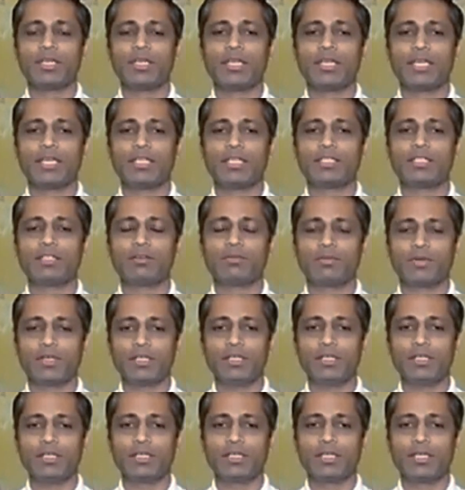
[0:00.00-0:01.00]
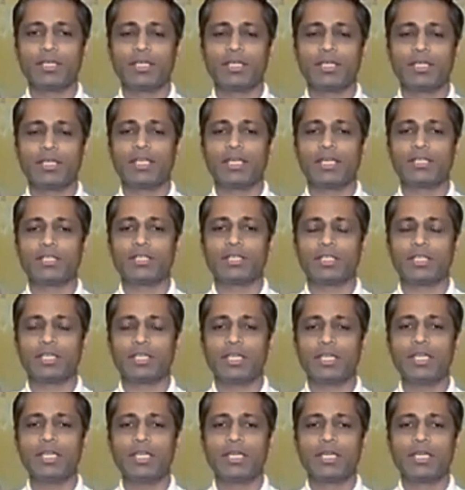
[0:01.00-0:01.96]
in the front, 90 degree.